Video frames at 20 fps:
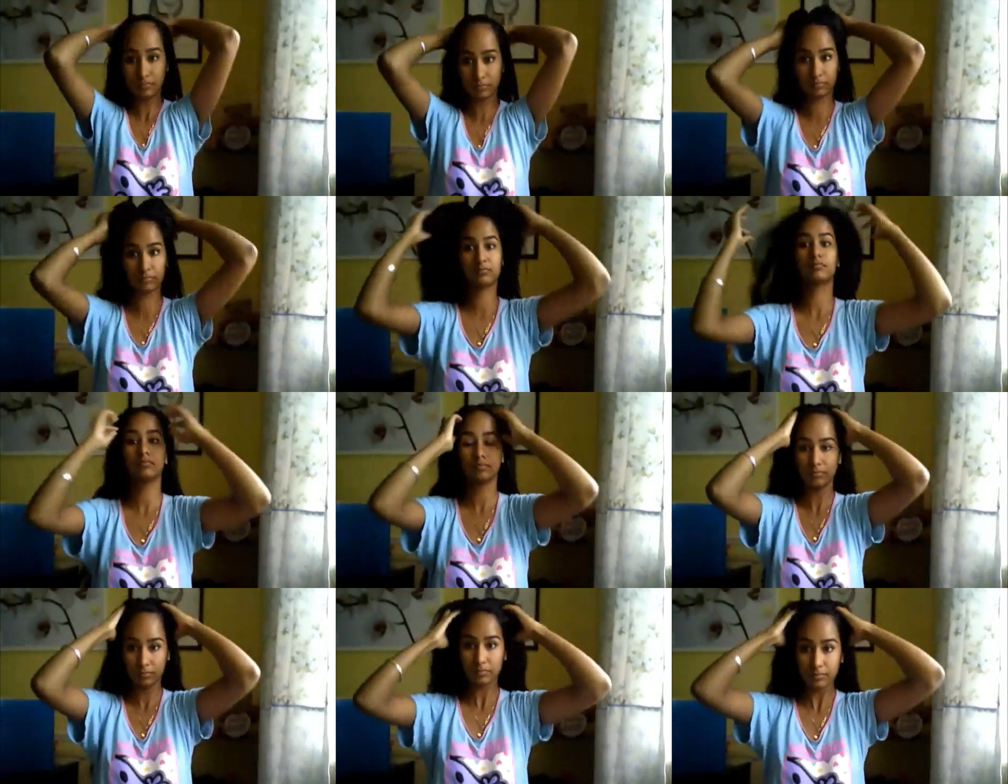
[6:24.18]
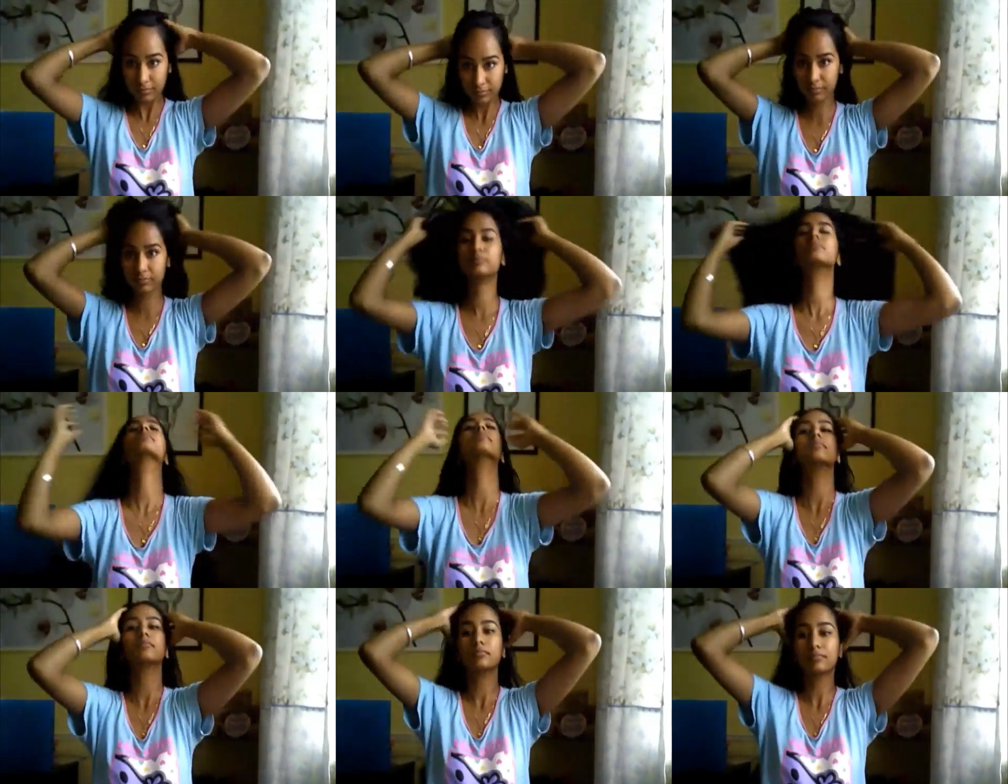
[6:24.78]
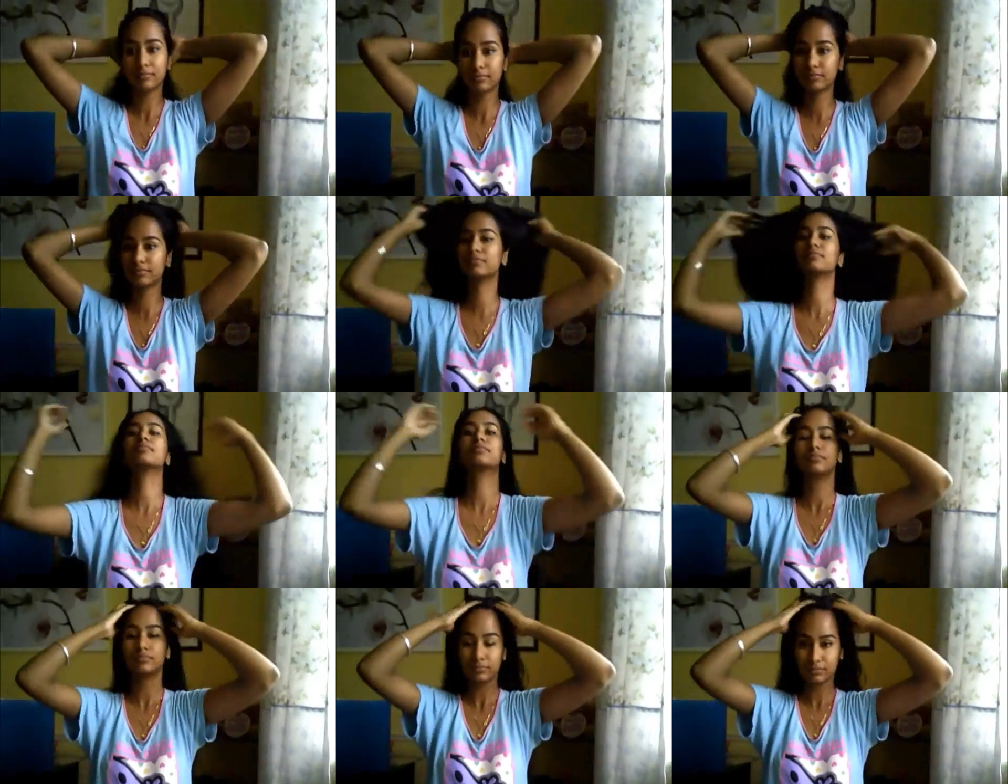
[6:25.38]
but yeah, just make sure that you
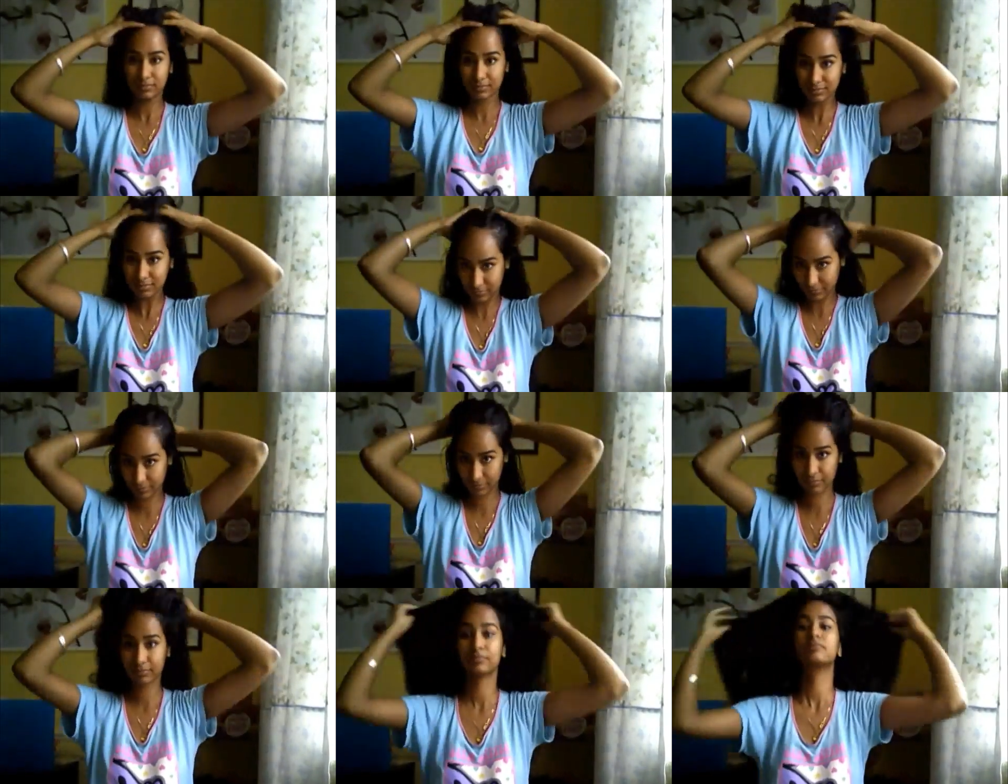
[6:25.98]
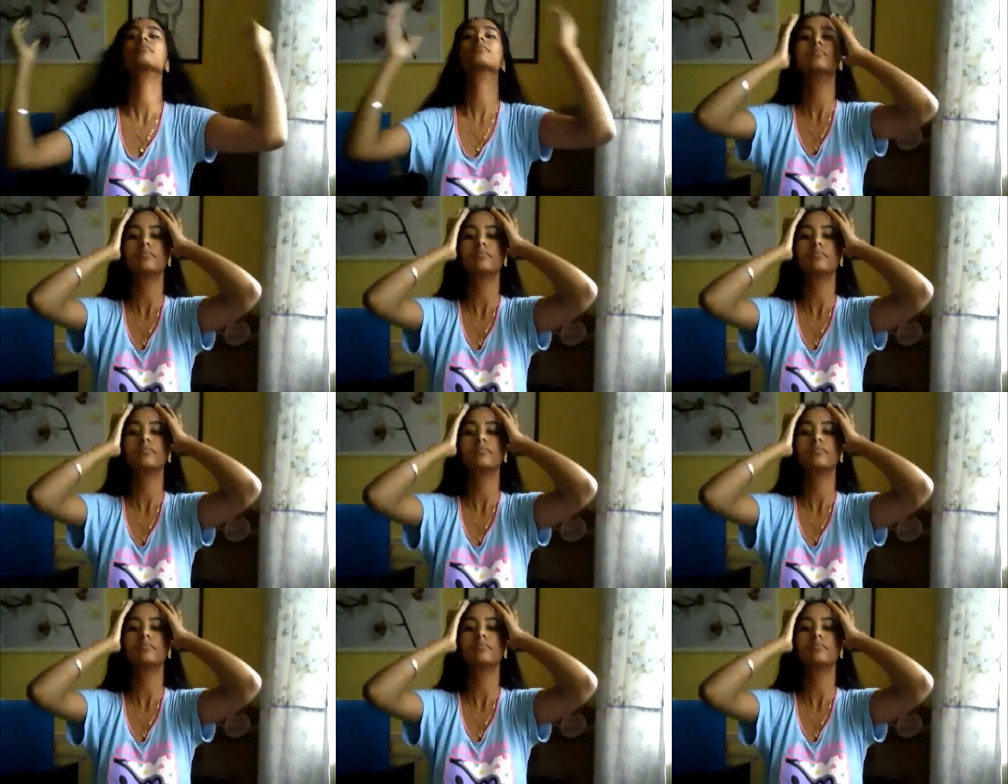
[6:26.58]
leave this in for at least 3 or